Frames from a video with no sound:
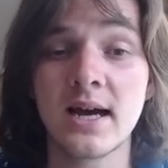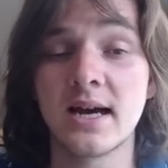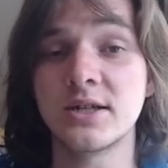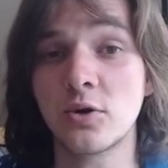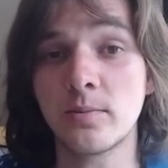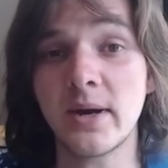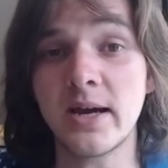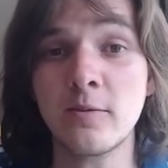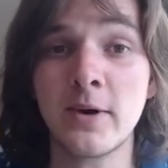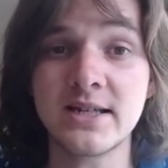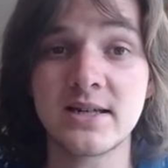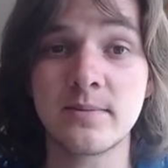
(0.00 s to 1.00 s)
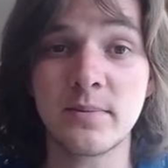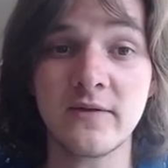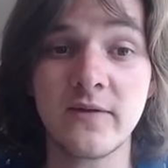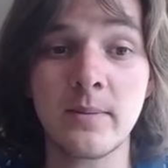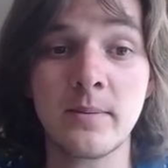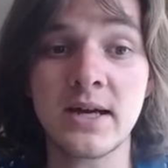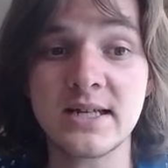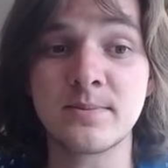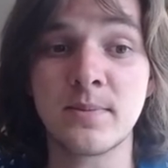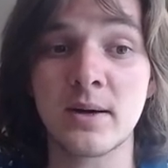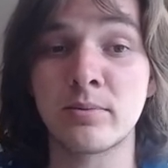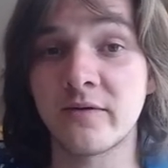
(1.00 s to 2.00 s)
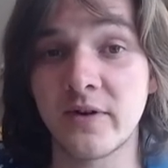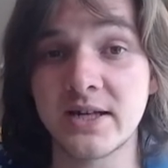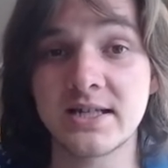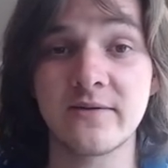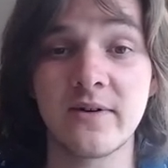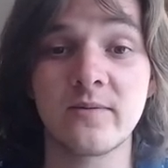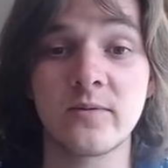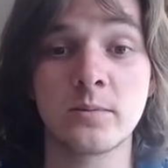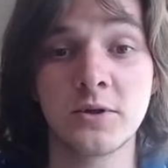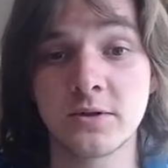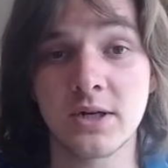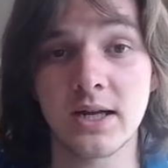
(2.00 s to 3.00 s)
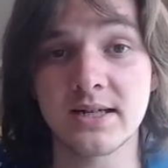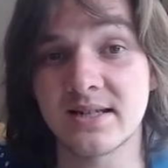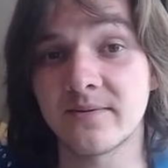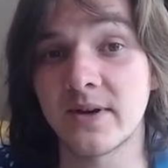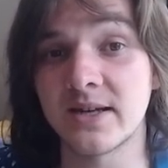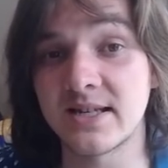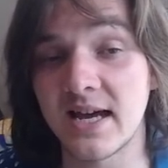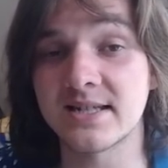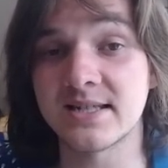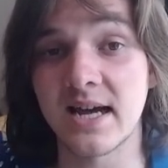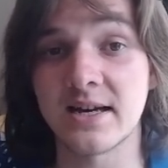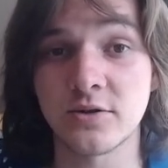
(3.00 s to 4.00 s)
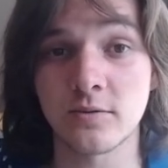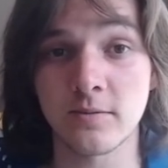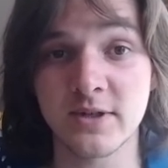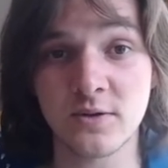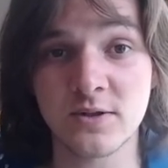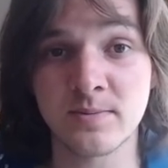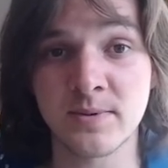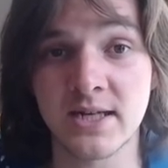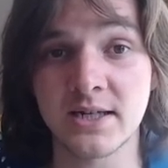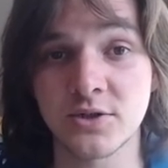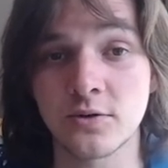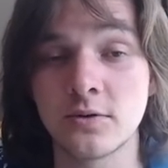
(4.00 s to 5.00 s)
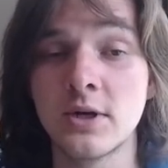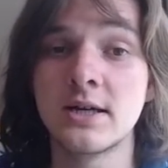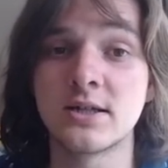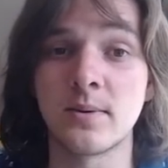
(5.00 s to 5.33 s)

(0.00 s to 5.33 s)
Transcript: as your main way to beat them is by preventing them from utilizing their deck's extra resource potential.